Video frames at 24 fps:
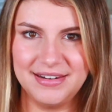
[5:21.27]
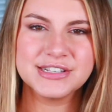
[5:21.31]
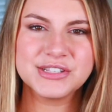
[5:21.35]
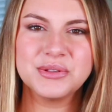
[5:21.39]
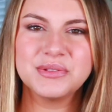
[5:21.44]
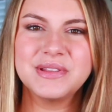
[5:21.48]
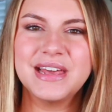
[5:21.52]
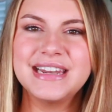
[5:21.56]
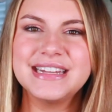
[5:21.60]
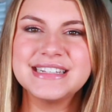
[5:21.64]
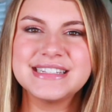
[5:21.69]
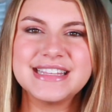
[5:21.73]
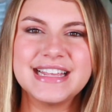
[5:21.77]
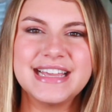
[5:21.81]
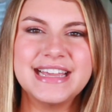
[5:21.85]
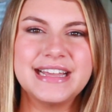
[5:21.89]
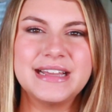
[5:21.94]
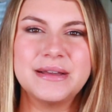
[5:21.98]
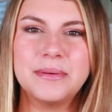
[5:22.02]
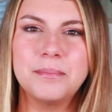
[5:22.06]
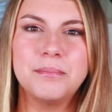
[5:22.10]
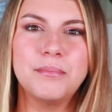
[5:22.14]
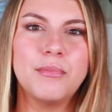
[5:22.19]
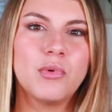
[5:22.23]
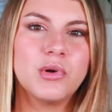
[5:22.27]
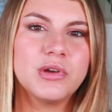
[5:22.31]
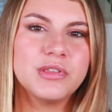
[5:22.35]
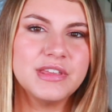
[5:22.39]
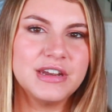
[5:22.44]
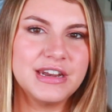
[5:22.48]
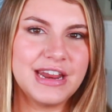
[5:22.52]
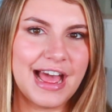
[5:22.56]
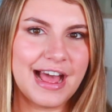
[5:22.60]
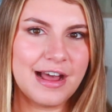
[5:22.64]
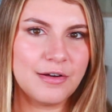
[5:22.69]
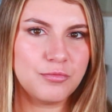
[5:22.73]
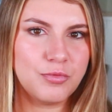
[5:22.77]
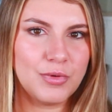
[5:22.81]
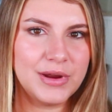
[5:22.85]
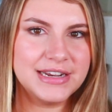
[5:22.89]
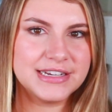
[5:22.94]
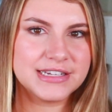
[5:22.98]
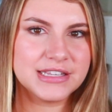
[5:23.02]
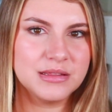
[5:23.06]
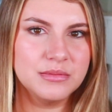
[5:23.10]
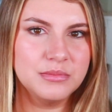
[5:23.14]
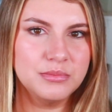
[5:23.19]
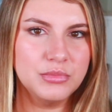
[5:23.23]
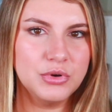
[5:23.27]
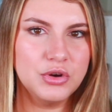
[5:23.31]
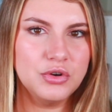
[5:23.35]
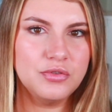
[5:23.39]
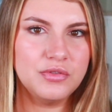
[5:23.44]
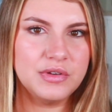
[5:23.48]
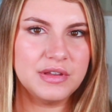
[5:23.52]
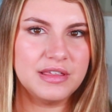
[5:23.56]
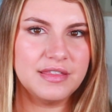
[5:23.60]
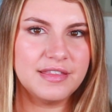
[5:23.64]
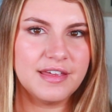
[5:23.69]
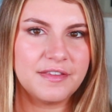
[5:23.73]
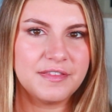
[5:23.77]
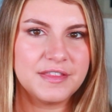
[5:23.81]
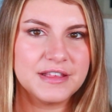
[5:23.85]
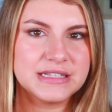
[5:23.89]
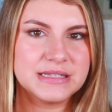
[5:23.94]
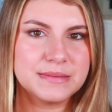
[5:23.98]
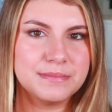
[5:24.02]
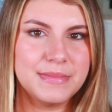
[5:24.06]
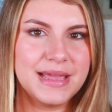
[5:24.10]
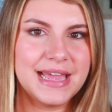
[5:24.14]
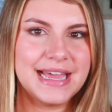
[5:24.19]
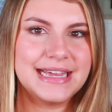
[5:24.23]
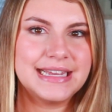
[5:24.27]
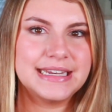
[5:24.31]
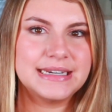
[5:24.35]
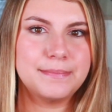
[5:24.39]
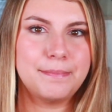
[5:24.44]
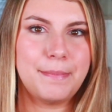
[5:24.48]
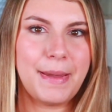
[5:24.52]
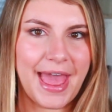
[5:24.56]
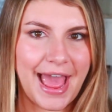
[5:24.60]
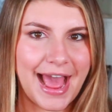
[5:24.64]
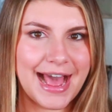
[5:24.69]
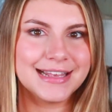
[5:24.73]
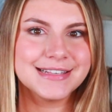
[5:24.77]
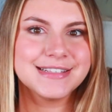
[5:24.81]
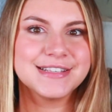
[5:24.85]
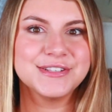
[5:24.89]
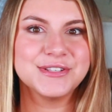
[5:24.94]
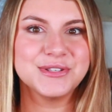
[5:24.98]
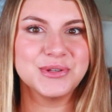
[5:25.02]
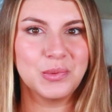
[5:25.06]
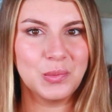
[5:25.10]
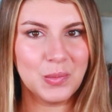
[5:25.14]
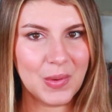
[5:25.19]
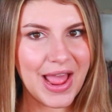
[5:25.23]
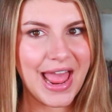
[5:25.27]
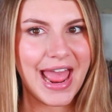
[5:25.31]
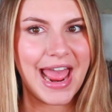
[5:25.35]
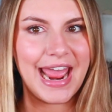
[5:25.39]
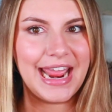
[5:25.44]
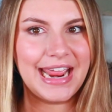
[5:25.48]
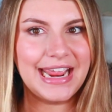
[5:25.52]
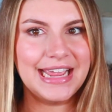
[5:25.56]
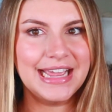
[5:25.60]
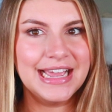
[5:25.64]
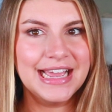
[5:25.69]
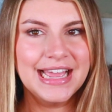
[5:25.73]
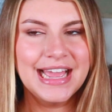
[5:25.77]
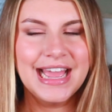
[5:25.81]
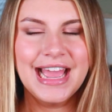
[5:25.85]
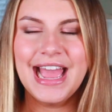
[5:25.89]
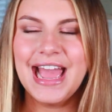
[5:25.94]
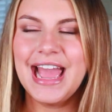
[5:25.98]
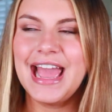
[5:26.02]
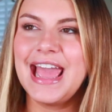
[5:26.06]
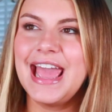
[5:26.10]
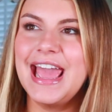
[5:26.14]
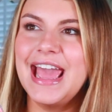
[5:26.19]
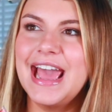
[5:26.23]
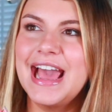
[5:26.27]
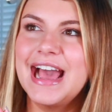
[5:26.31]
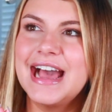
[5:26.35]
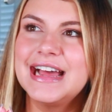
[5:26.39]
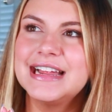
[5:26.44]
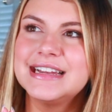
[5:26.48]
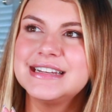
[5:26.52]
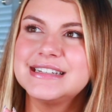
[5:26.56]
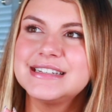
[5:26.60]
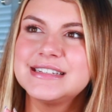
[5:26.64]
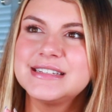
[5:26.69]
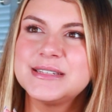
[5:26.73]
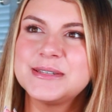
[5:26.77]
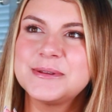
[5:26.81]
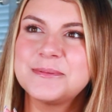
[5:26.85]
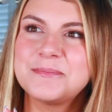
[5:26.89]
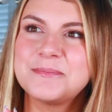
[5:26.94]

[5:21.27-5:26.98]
So then it's like more than halfway into the movie that this man passes away, and